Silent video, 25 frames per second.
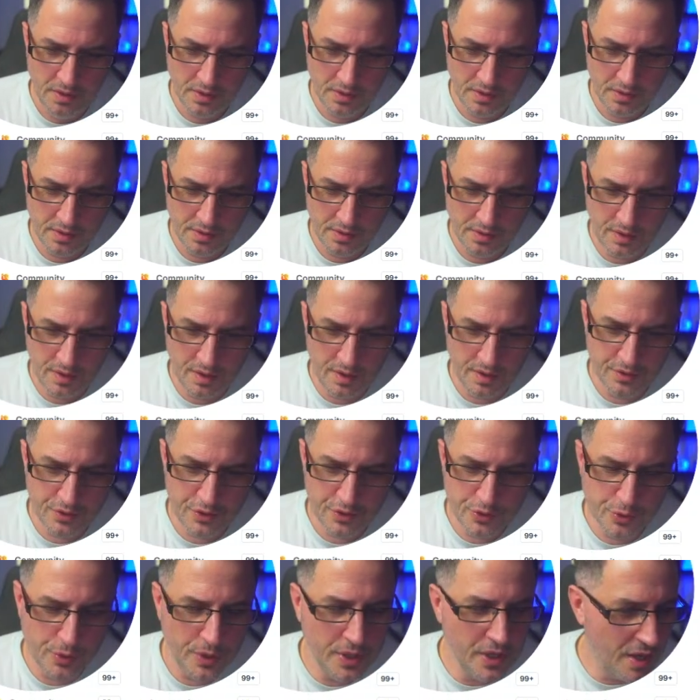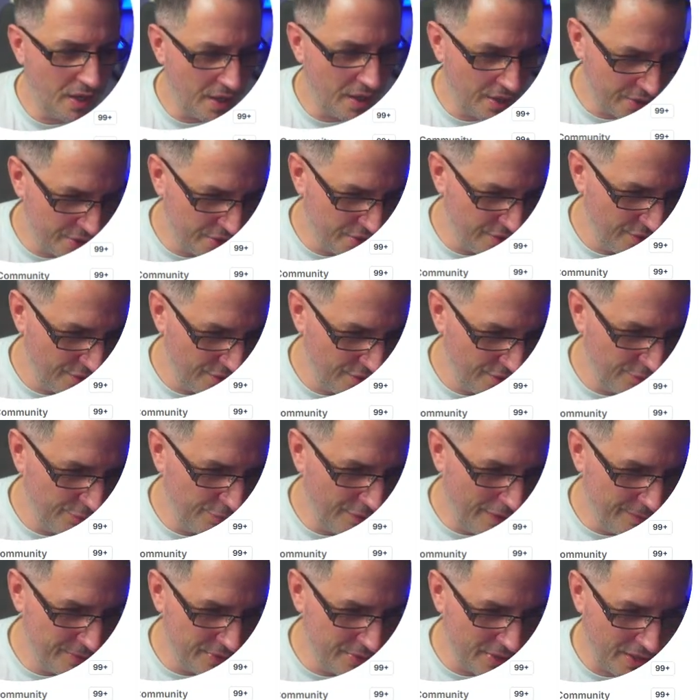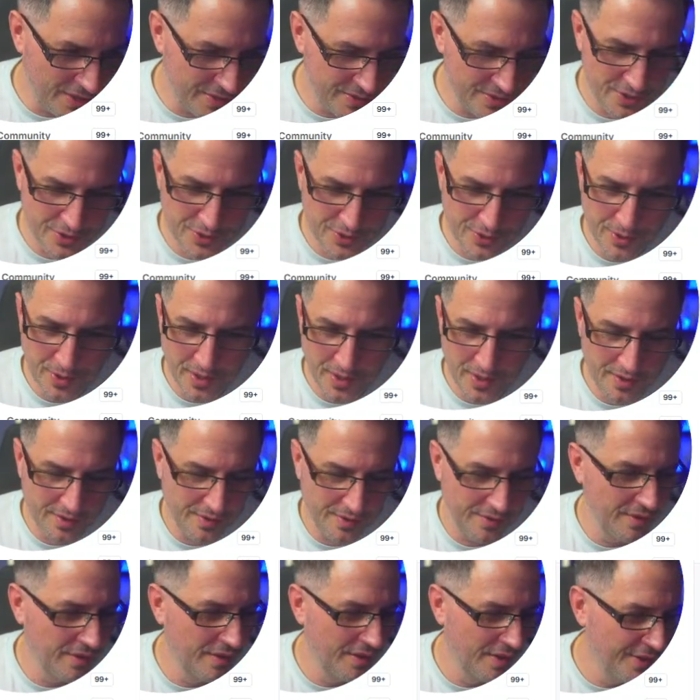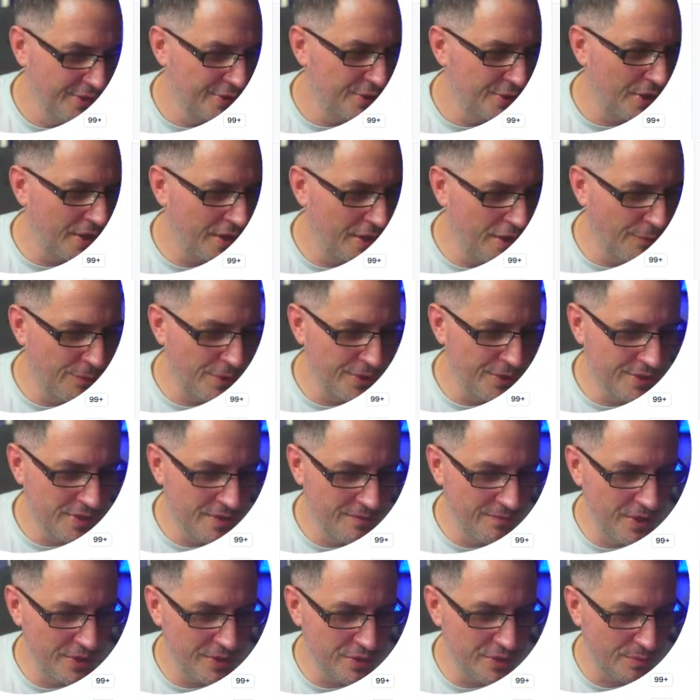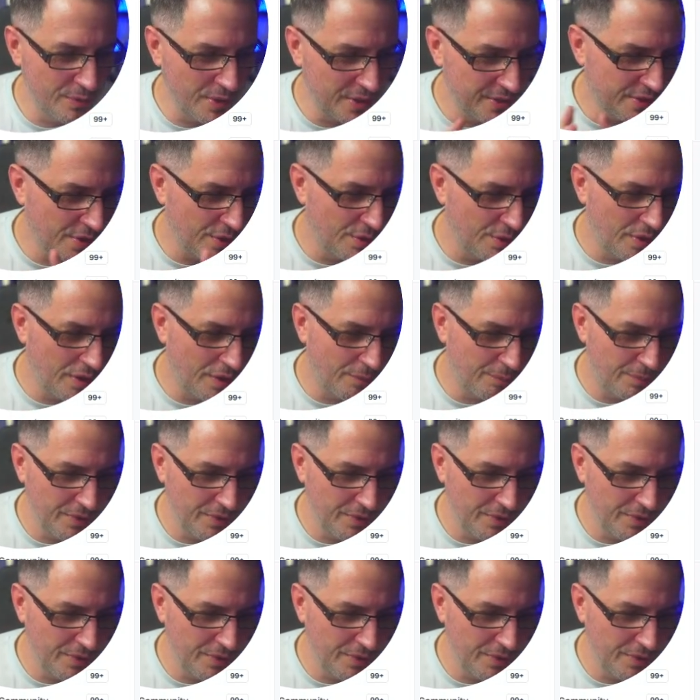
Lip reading: triage on websites to try and help those conversion rates go up.